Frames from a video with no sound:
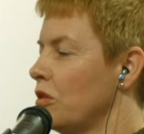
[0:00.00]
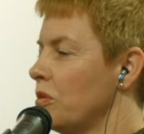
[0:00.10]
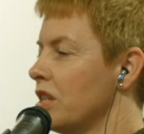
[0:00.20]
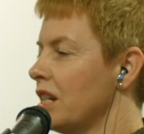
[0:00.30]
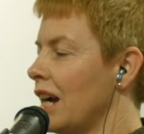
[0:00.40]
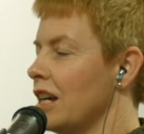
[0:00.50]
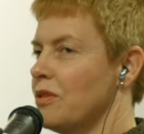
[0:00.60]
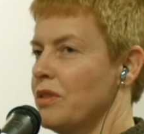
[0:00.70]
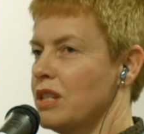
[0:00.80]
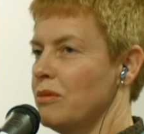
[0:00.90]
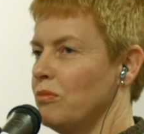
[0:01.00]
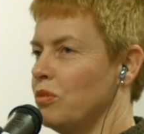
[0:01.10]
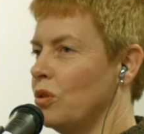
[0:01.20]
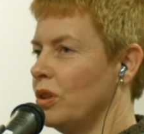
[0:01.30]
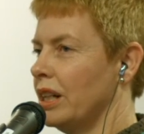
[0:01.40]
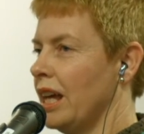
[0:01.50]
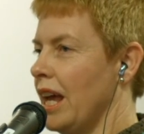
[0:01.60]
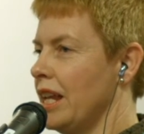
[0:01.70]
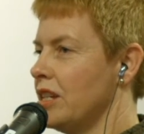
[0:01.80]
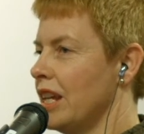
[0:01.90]
was to ask for support
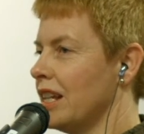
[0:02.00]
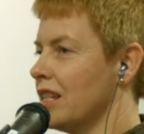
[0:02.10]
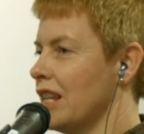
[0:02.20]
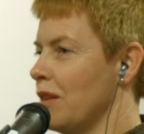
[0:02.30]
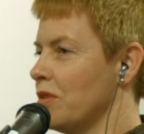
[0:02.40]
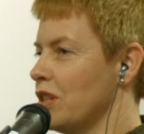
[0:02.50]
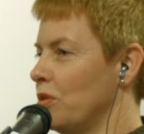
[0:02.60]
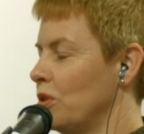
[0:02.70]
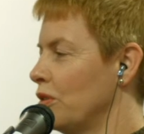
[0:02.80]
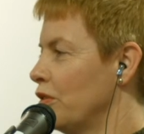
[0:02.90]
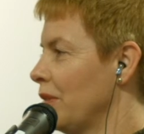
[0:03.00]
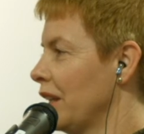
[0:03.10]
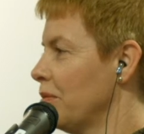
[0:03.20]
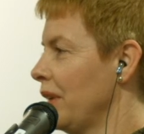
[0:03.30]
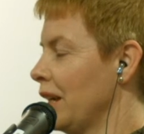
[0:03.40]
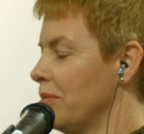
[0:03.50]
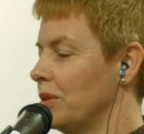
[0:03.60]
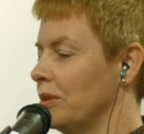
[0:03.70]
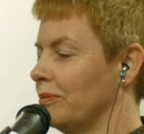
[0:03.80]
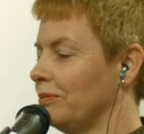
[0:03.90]
and accept support from other people.